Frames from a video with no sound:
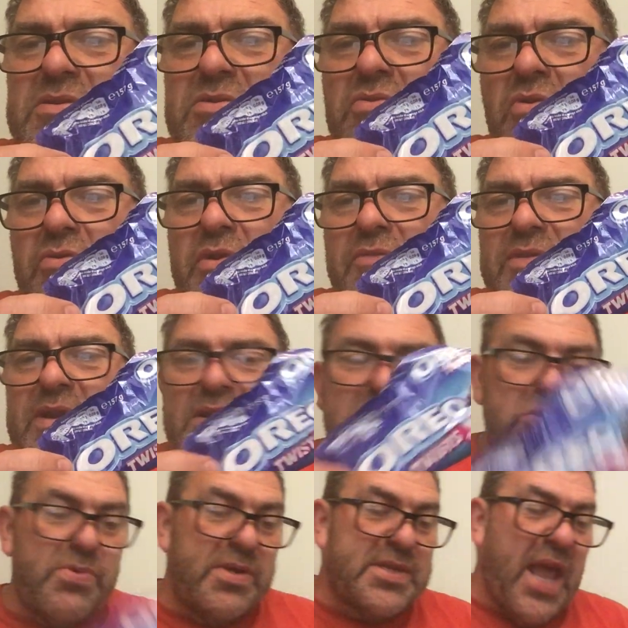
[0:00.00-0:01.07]
Oreo Vanilla
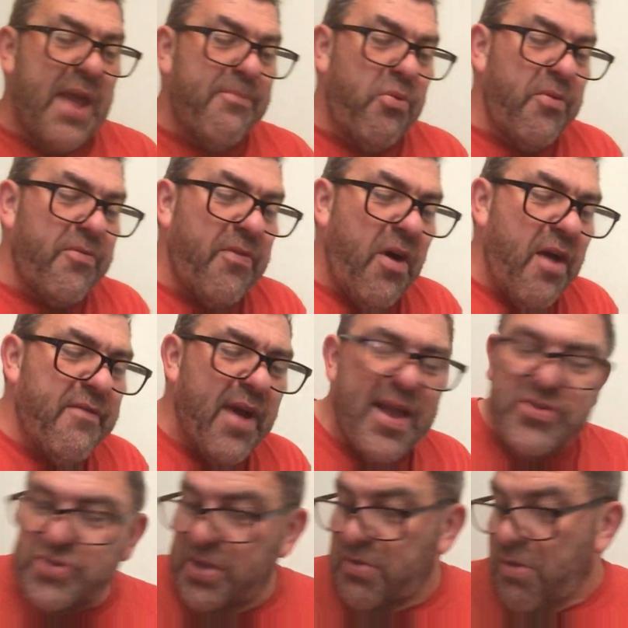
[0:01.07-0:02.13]
Twist, 8.5. I
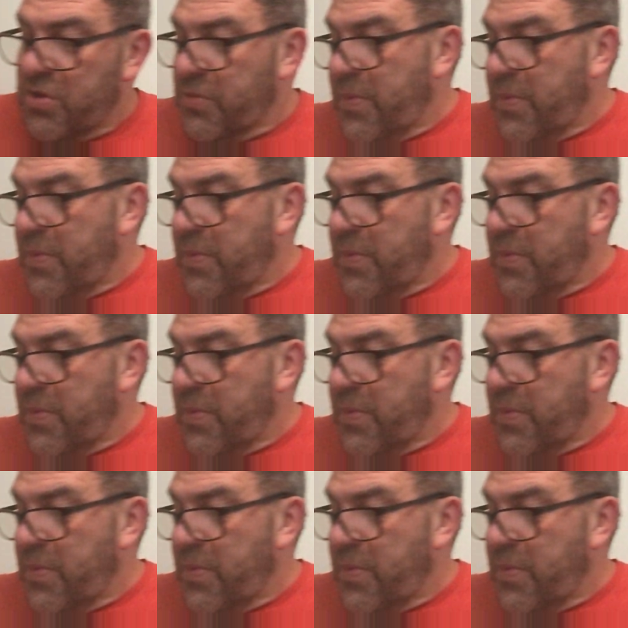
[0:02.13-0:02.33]
actually got a